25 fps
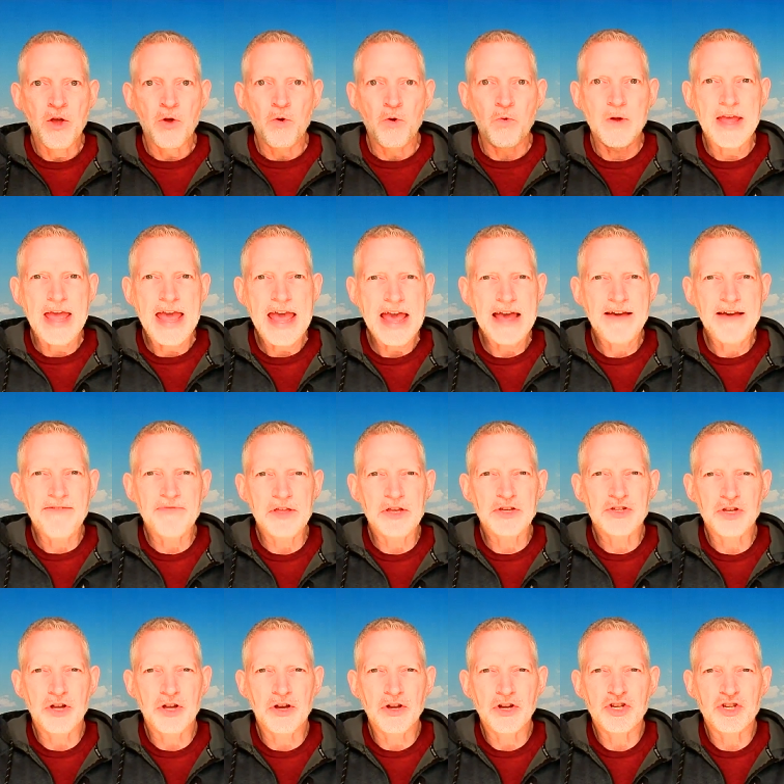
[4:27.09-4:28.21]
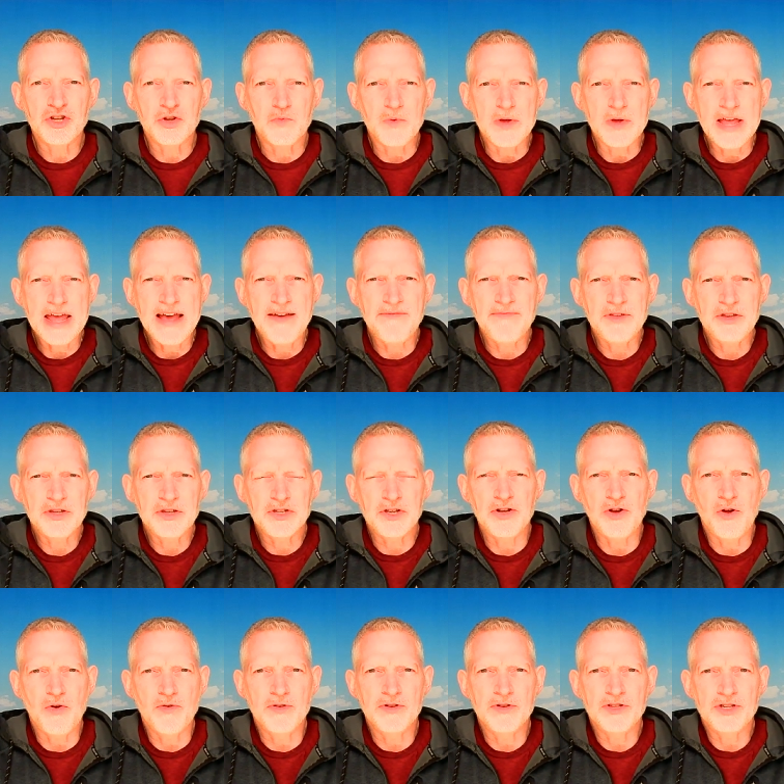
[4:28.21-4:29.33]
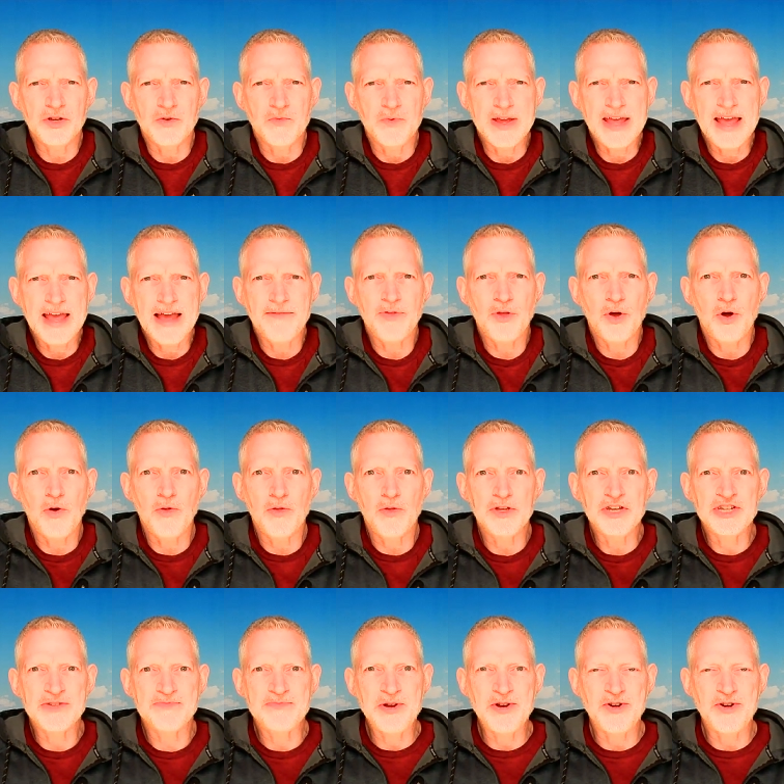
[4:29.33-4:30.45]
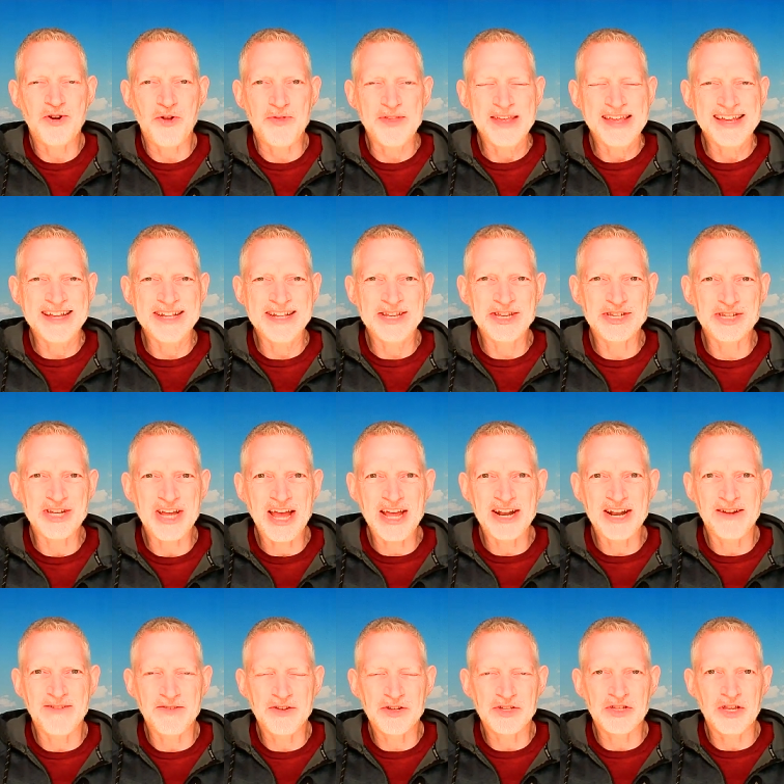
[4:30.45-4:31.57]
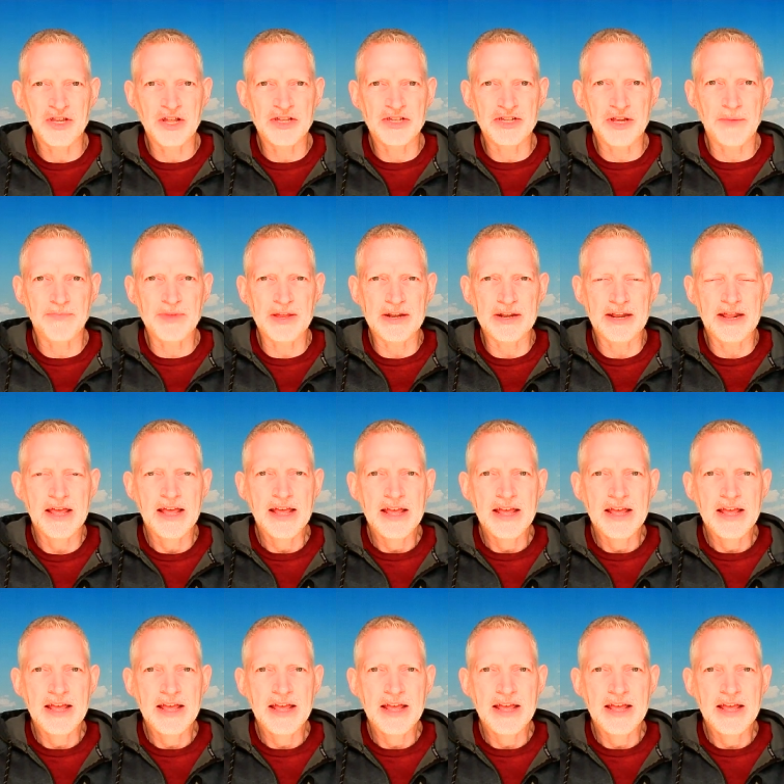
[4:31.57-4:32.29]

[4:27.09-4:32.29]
we have this unction, we have this anointing, we have the Holy Spirit on the inside of us that something, if,